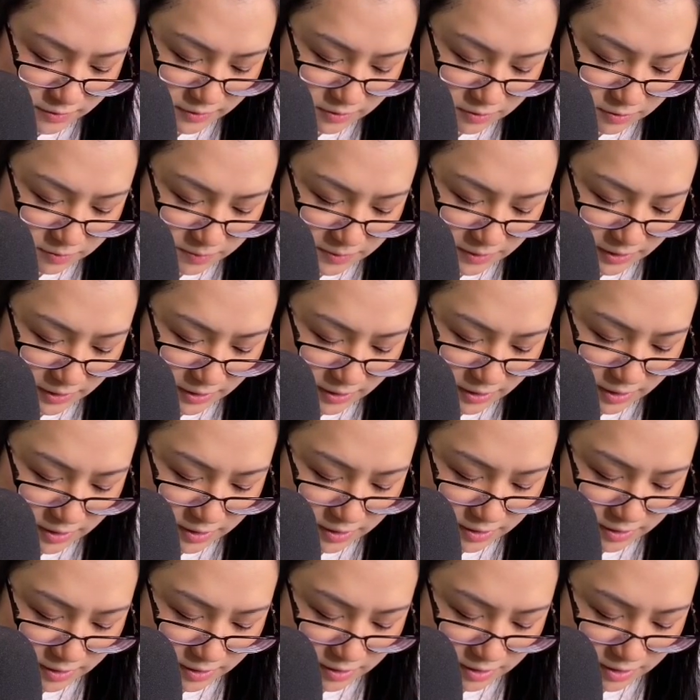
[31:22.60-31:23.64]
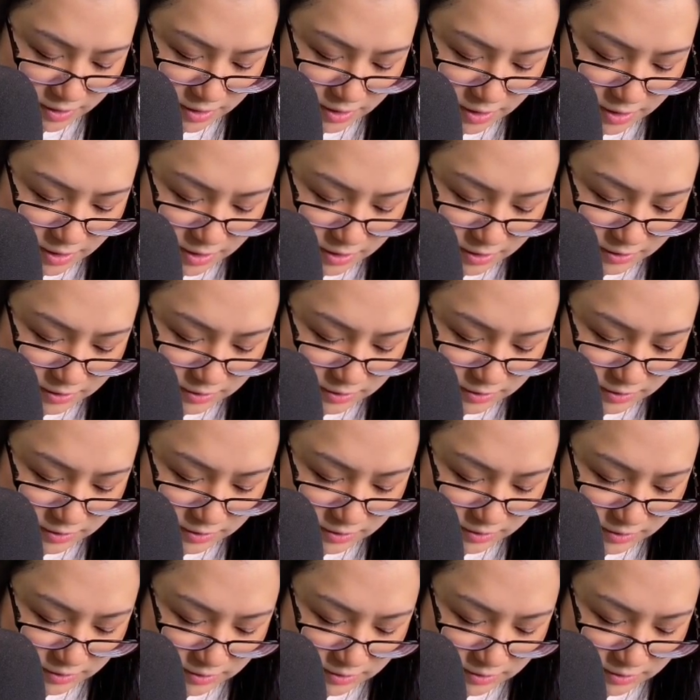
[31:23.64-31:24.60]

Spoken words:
to be this.